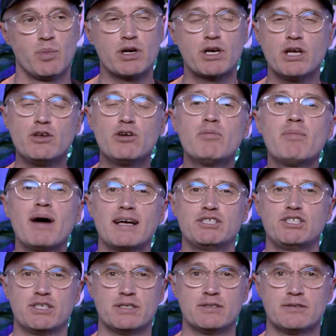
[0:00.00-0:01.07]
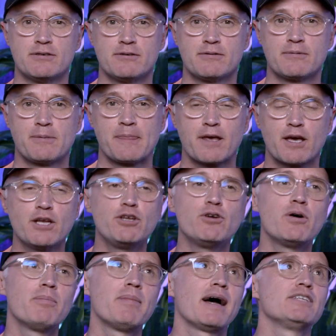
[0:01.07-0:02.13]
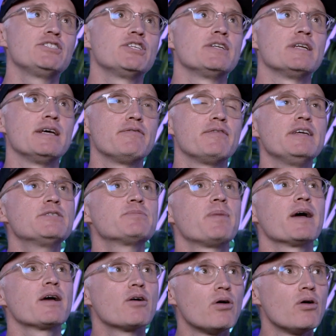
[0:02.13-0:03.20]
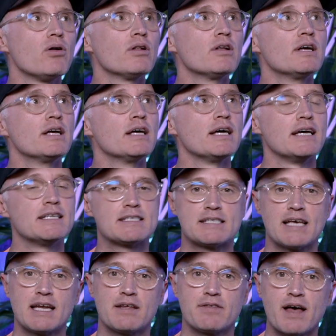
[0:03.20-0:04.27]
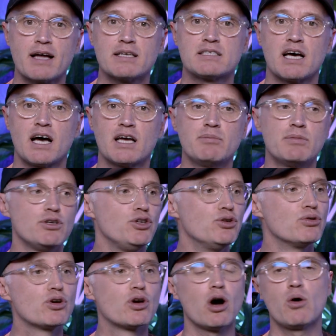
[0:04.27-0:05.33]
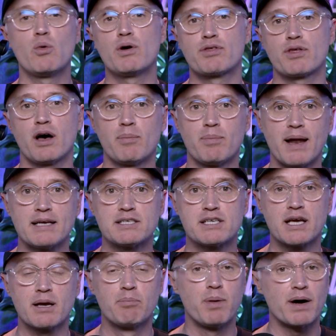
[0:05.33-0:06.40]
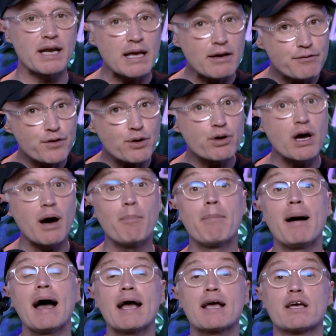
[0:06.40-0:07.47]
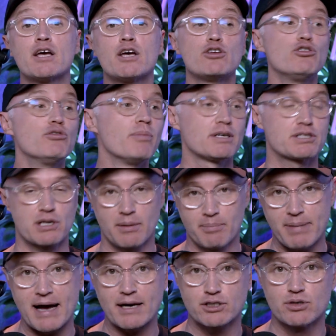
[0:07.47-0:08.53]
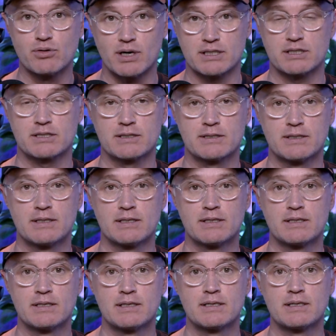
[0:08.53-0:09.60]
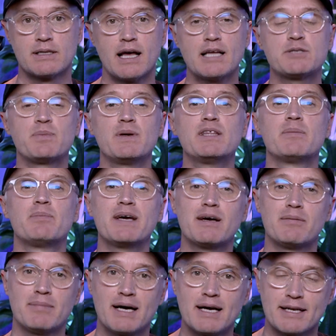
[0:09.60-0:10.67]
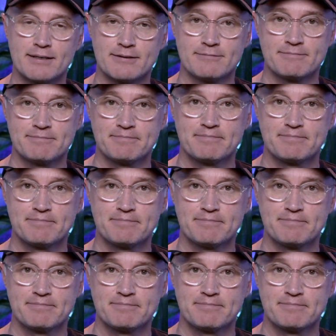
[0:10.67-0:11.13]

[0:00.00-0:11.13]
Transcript: But can you imagine? Can you imagine if East Bengal had said at that time, you go with our blessing, but if you come back, you must come back to us. That's been the bigger man.